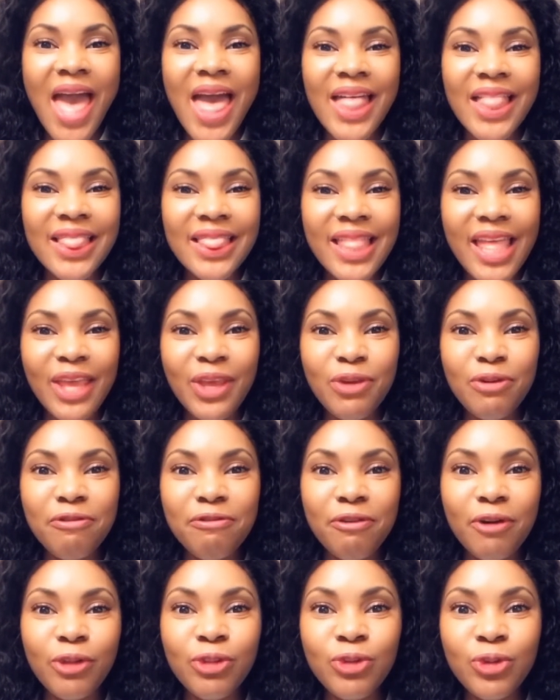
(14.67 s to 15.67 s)
Thank you
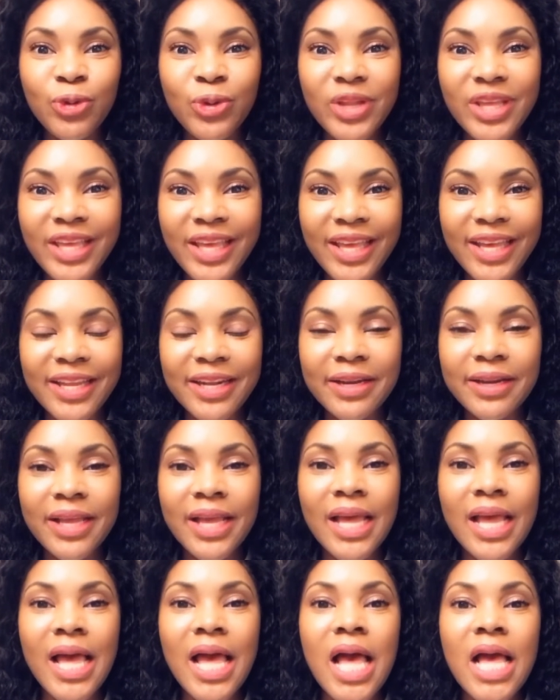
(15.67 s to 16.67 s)
for tuning in.
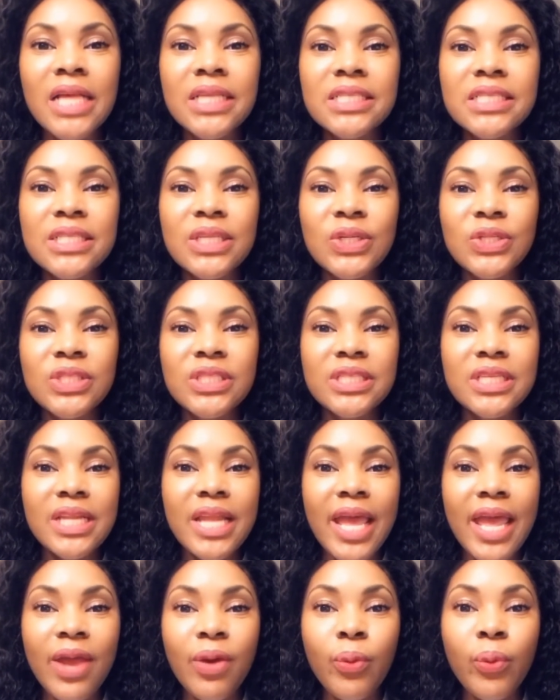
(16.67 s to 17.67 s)
So
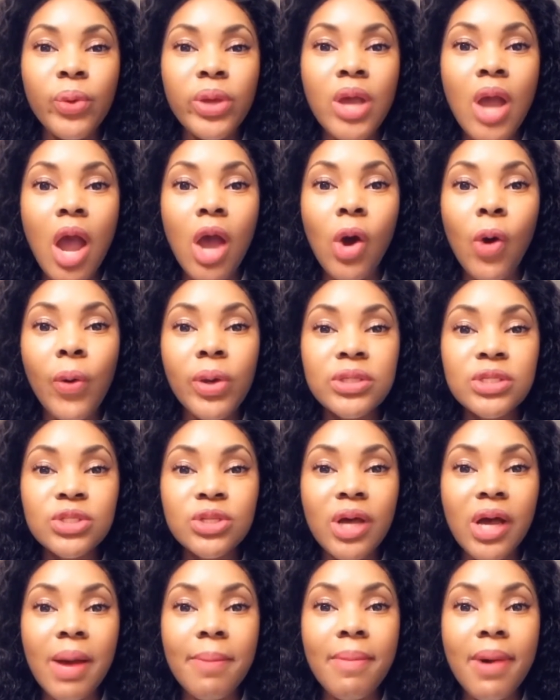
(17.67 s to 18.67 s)
today we are going to
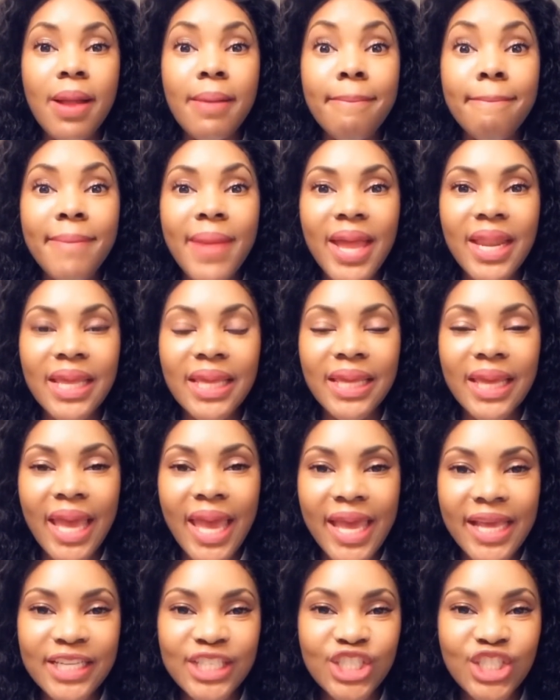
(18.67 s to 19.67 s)
talk about
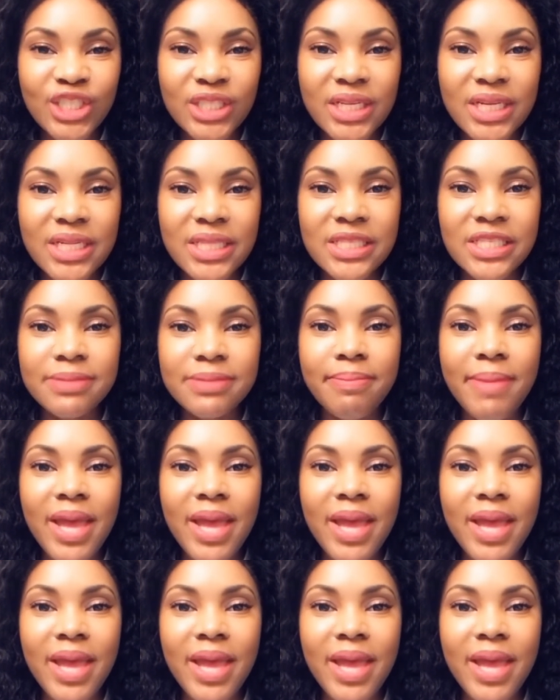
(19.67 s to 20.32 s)
medications